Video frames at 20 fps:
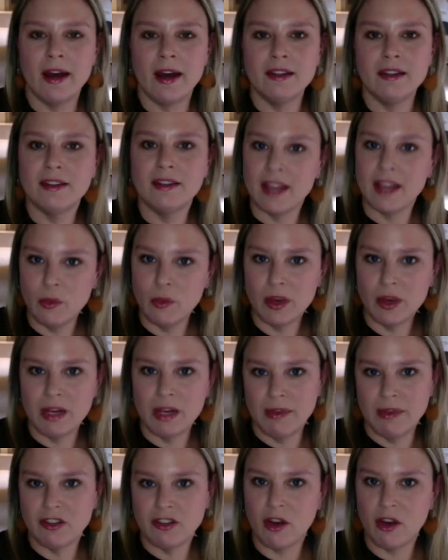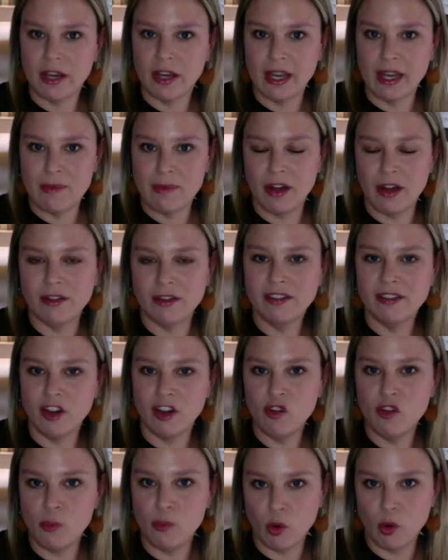Today we're going to be talking about
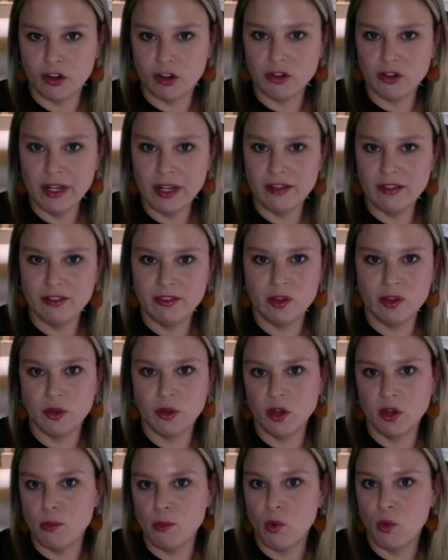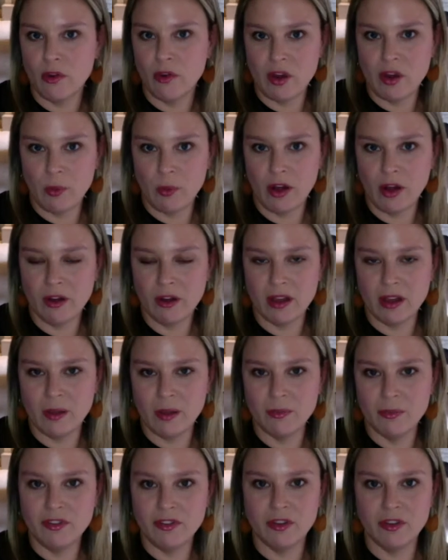self-portraits, so you're more than
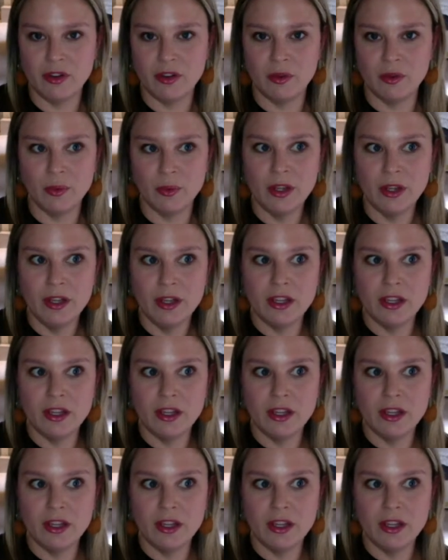welcome to